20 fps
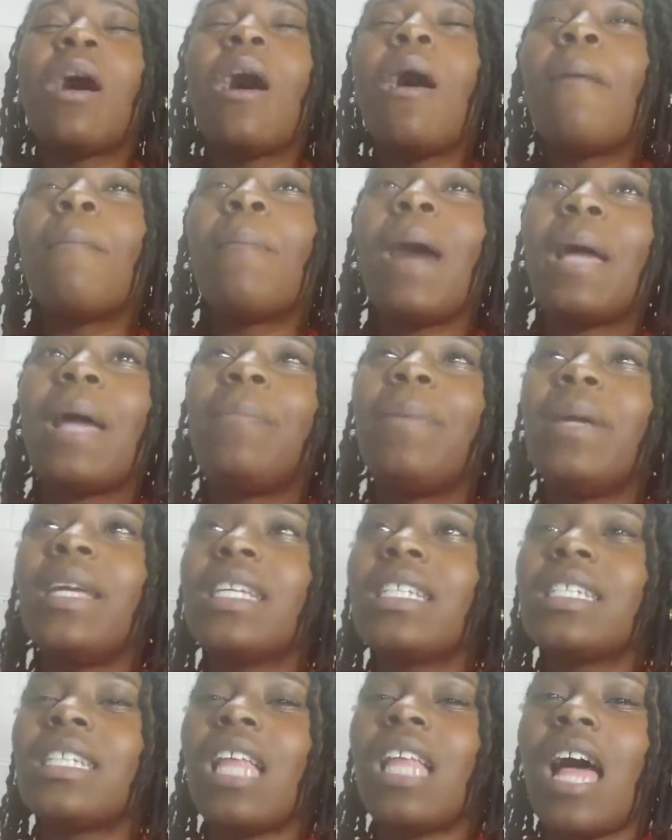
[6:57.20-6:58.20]
piping
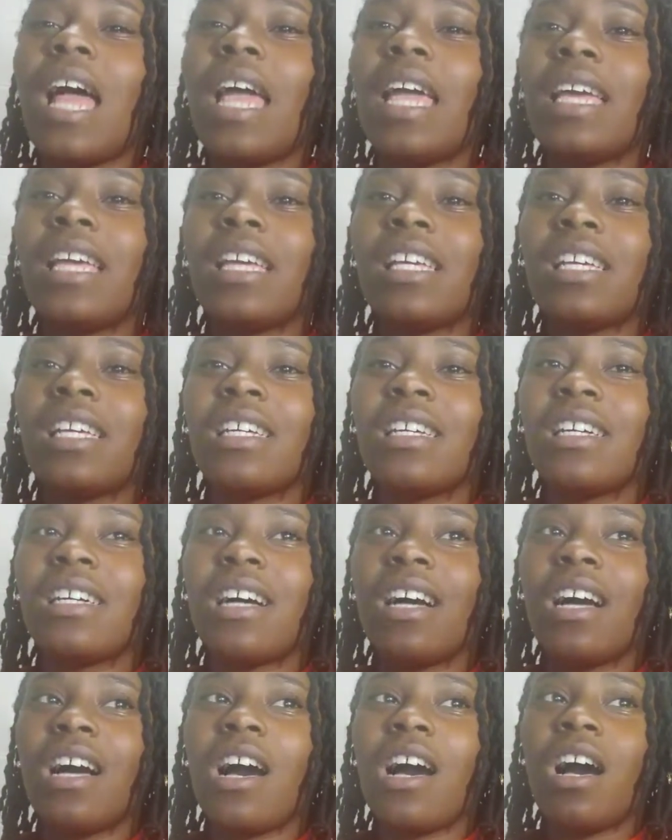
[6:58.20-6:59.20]
is like
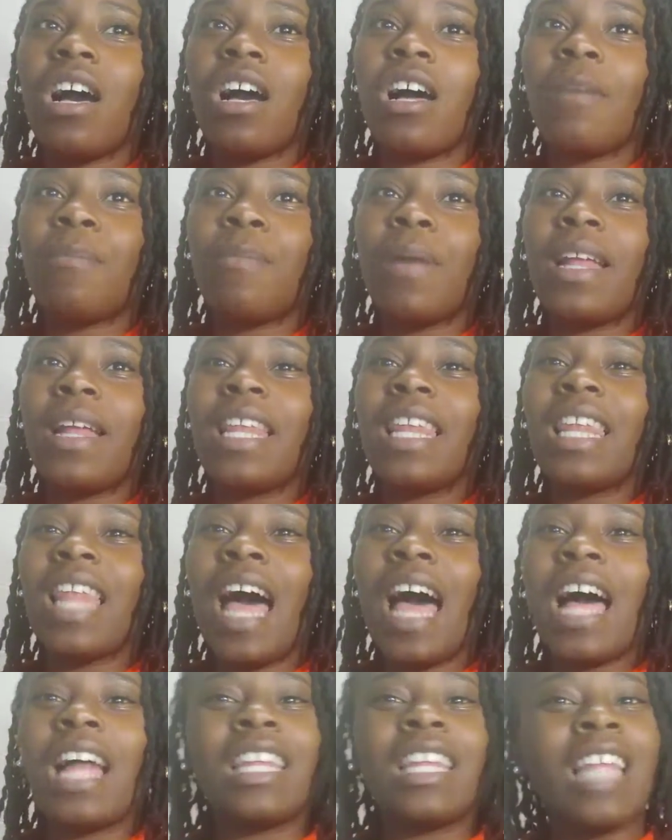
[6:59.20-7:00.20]
not
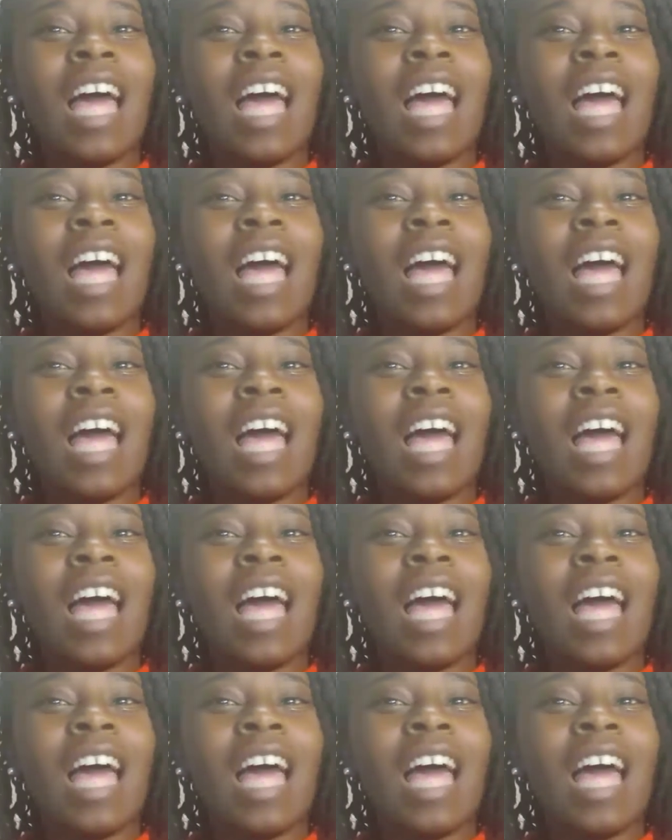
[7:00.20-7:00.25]
a